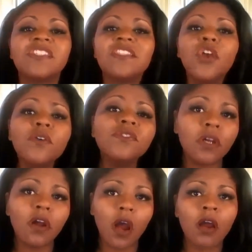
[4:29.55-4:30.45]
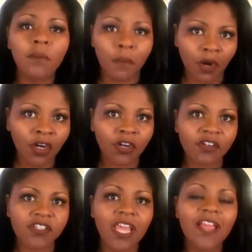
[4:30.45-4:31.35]
Those are our
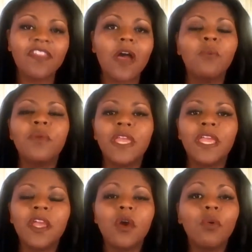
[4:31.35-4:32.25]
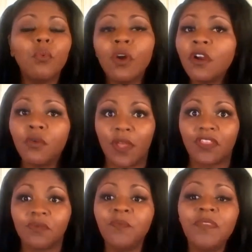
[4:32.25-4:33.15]
markers that we work with.